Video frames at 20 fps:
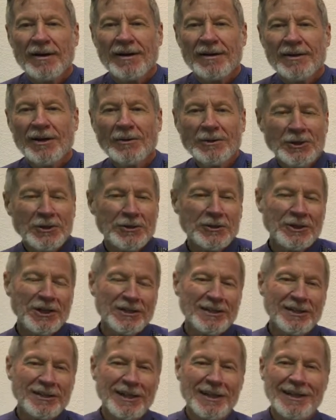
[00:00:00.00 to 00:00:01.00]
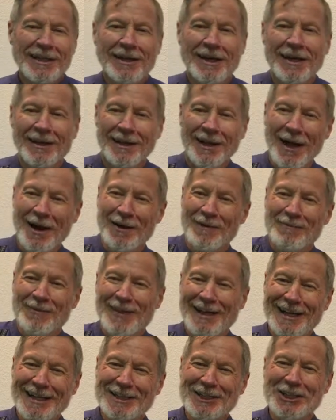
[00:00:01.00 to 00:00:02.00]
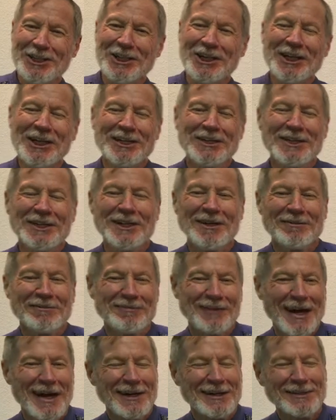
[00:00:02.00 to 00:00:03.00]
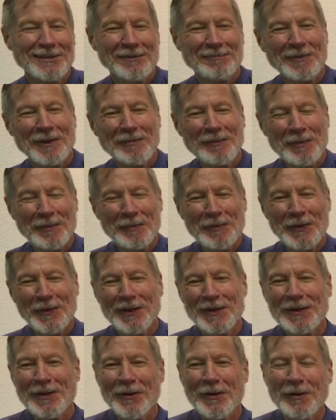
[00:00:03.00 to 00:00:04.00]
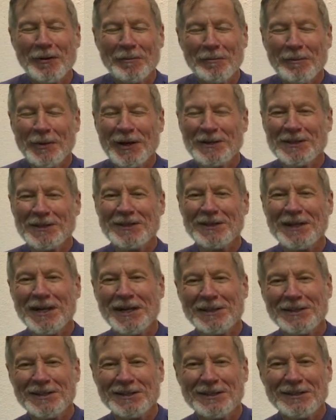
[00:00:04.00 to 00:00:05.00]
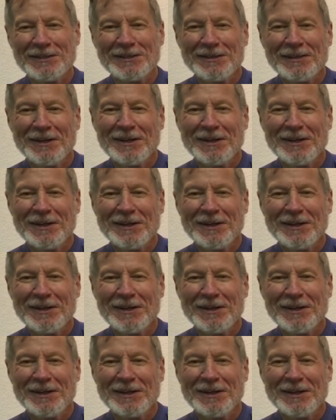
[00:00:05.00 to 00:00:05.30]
Don't you just love these cheesy effects that people put in their presentations?